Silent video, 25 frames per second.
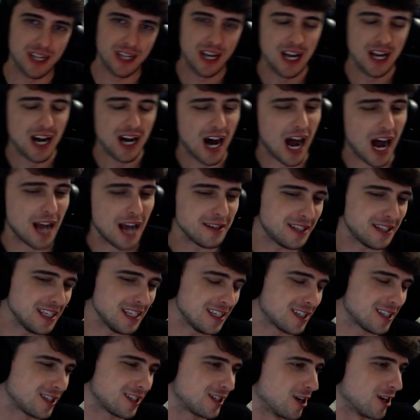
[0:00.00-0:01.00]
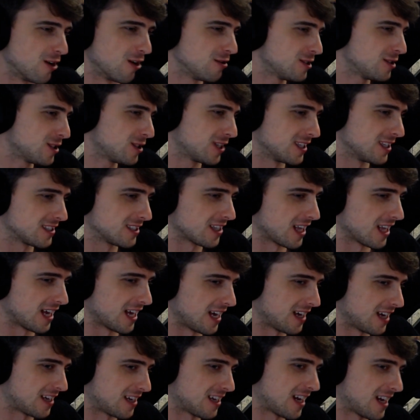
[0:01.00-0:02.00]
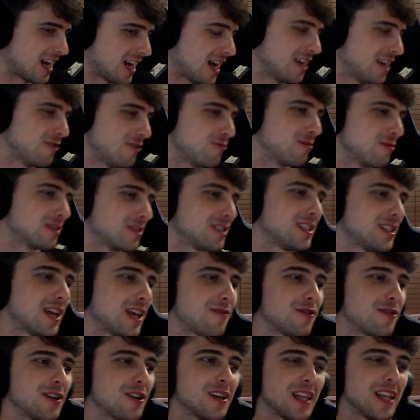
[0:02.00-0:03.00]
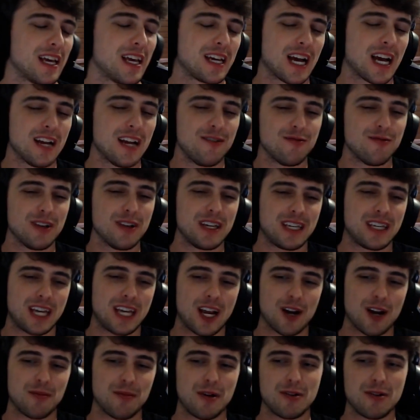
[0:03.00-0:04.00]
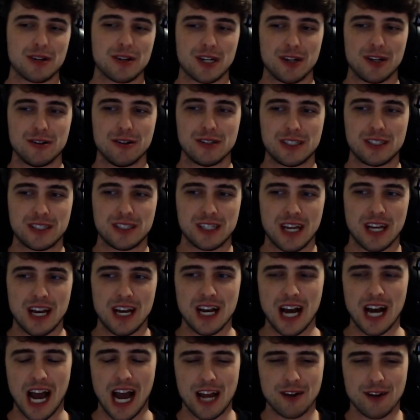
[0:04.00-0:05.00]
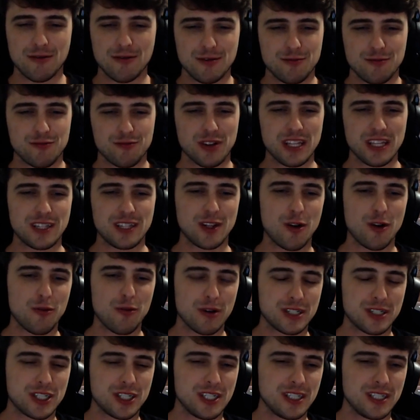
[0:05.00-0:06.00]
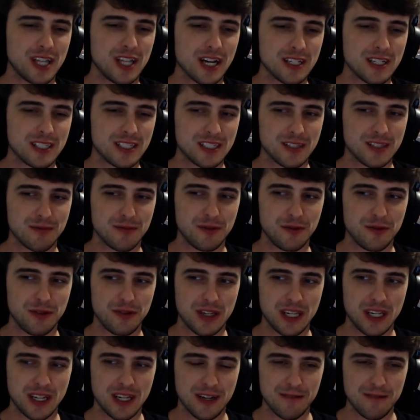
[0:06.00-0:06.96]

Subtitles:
I think Ghost is like, I didn't really care about Ghost. I don't really know what she does in the movie.